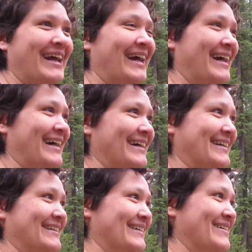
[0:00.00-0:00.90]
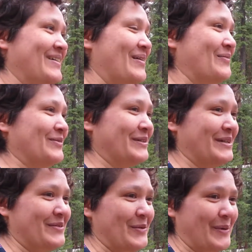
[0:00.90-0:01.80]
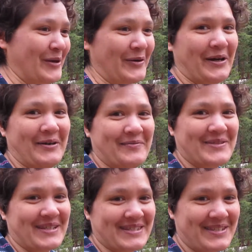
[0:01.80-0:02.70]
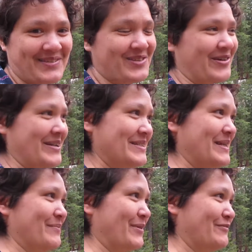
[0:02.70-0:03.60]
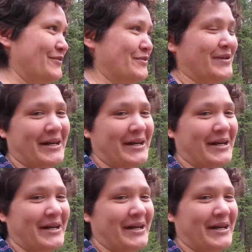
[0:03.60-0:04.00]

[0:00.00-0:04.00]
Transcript: and hopefully if a bear comes and starts trying to get my food,